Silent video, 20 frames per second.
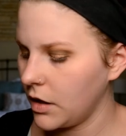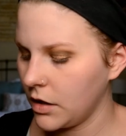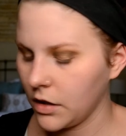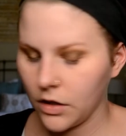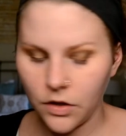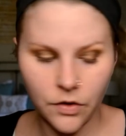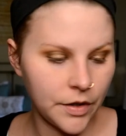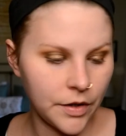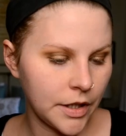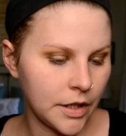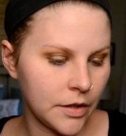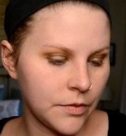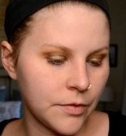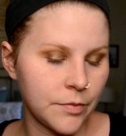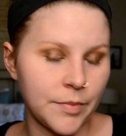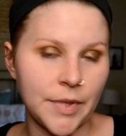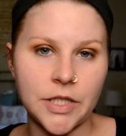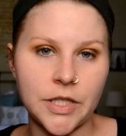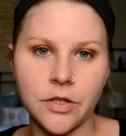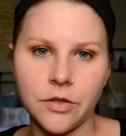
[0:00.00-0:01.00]
Going in with
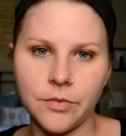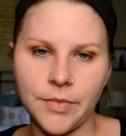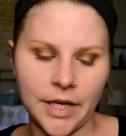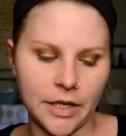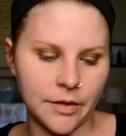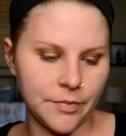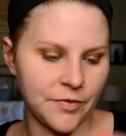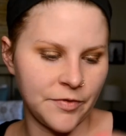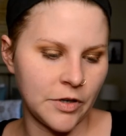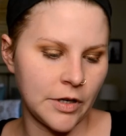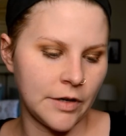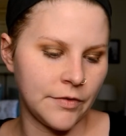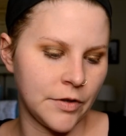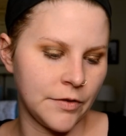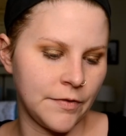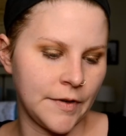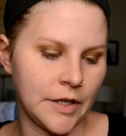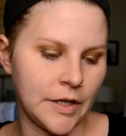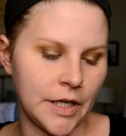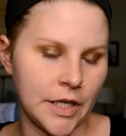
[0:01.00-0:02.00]
my two Makeup Forever
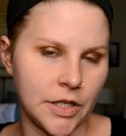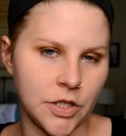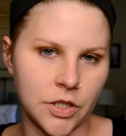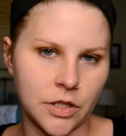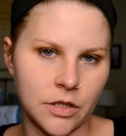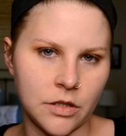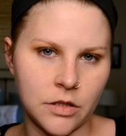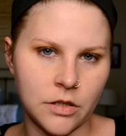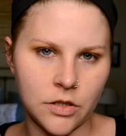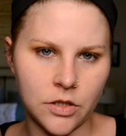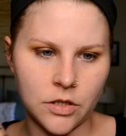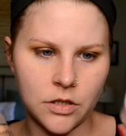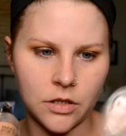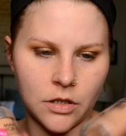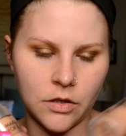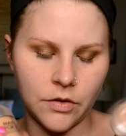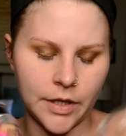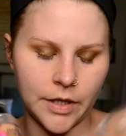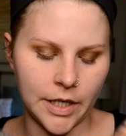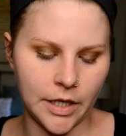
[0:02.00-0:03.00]
foundations to
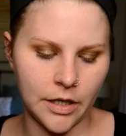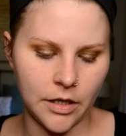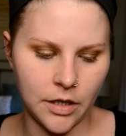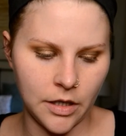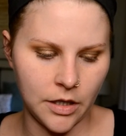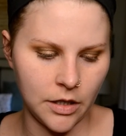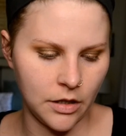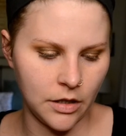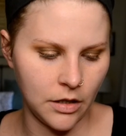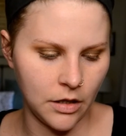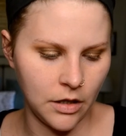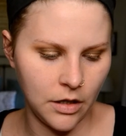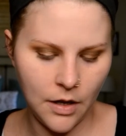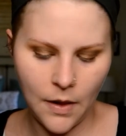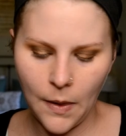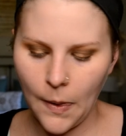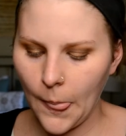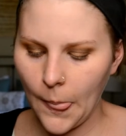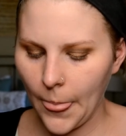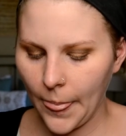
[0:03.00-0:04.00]
go ahead and
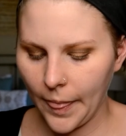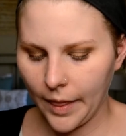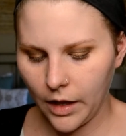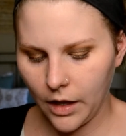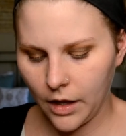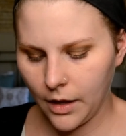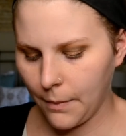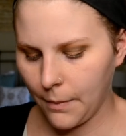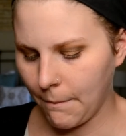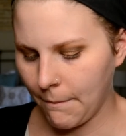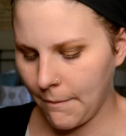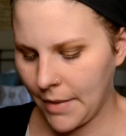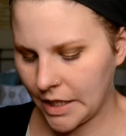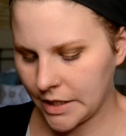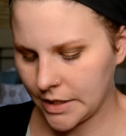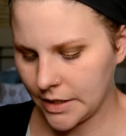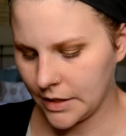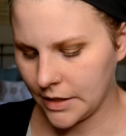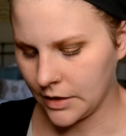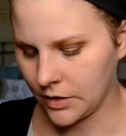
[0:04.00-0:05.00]

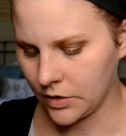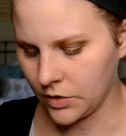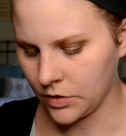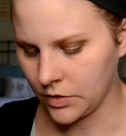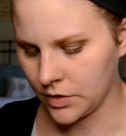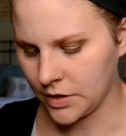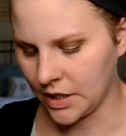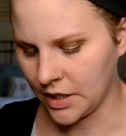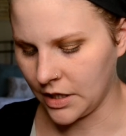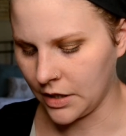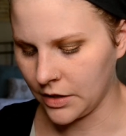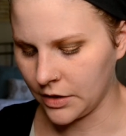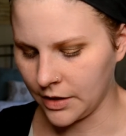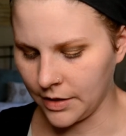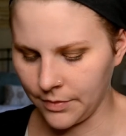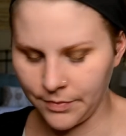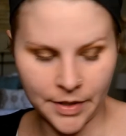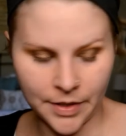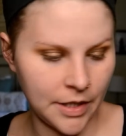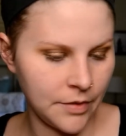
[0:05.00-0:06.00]
mix those. Another
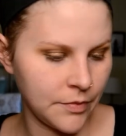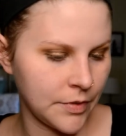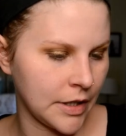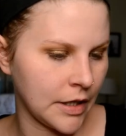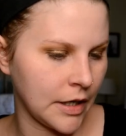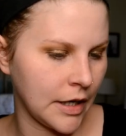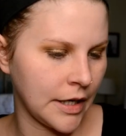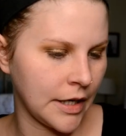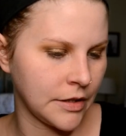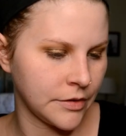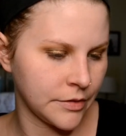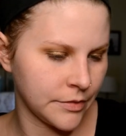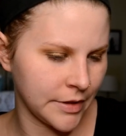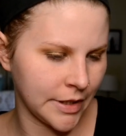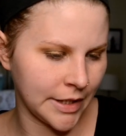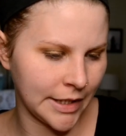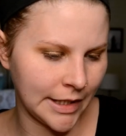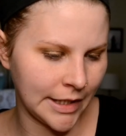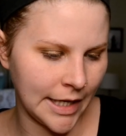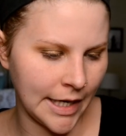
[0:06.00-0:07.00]
company where I don't
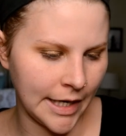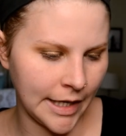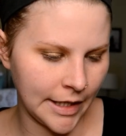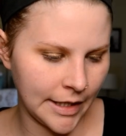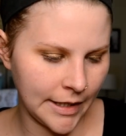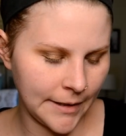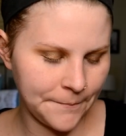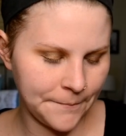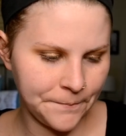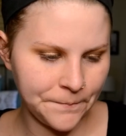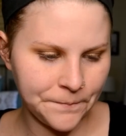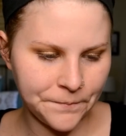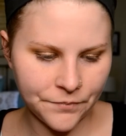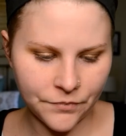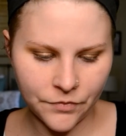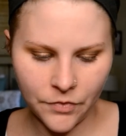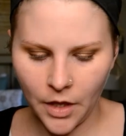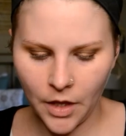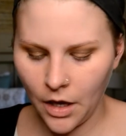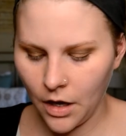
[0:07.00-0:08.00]
really like.
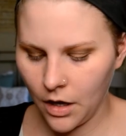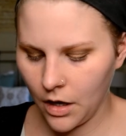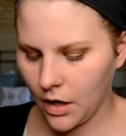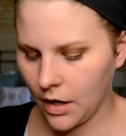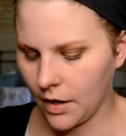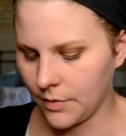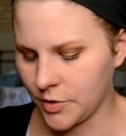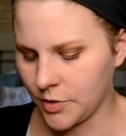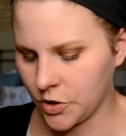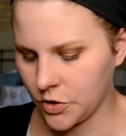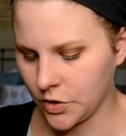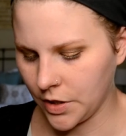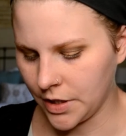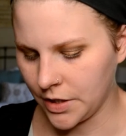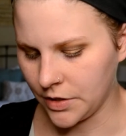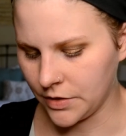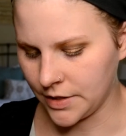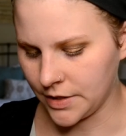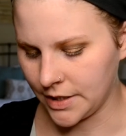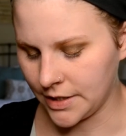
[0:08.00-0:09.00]
I'm just trying to
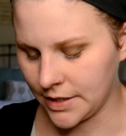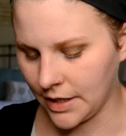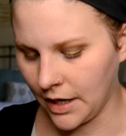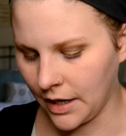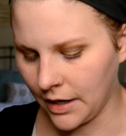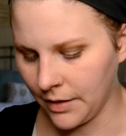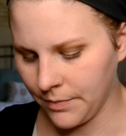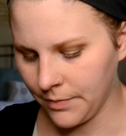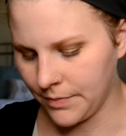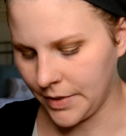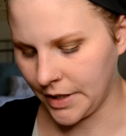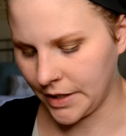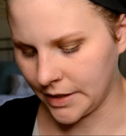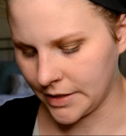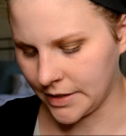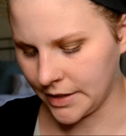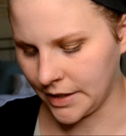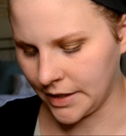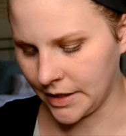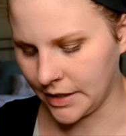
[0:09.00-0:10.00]
use these up because,
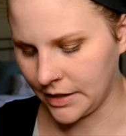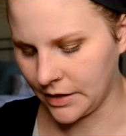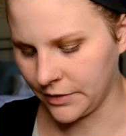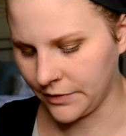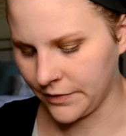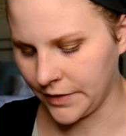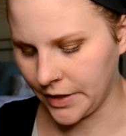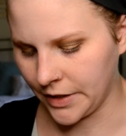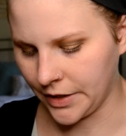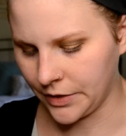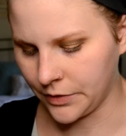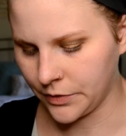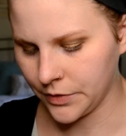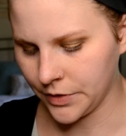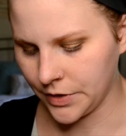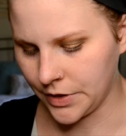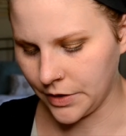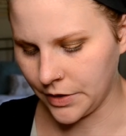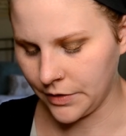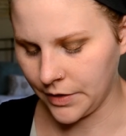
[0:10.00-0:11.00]
again, they're very cool
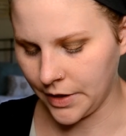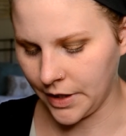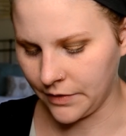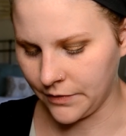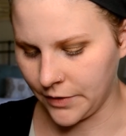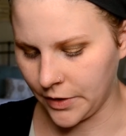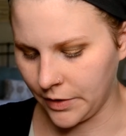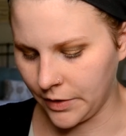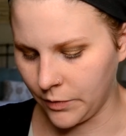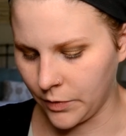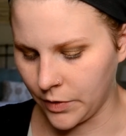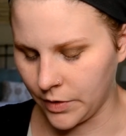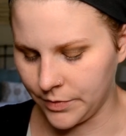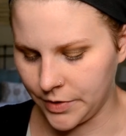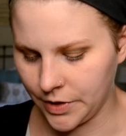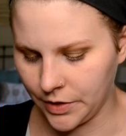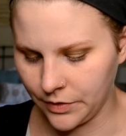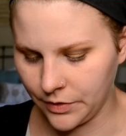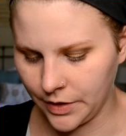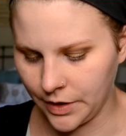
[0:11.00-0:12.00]
tone and very warm
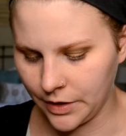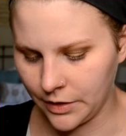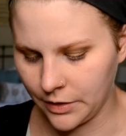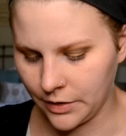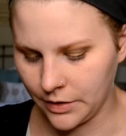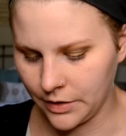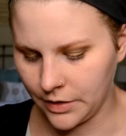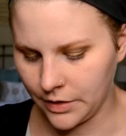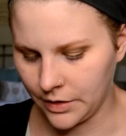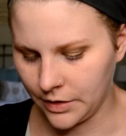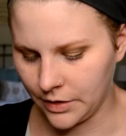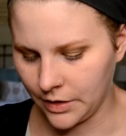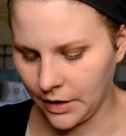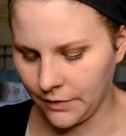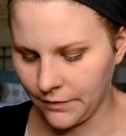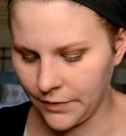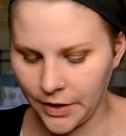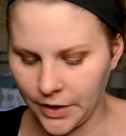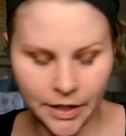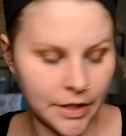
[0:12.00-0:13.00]
tone. They're not
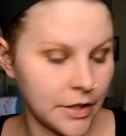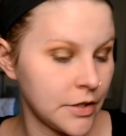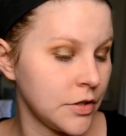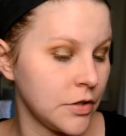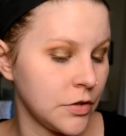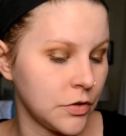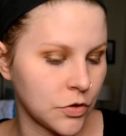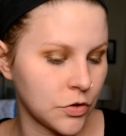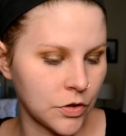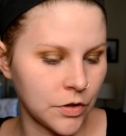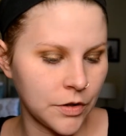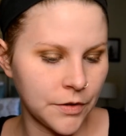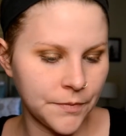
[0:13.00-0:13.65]
very good neutral.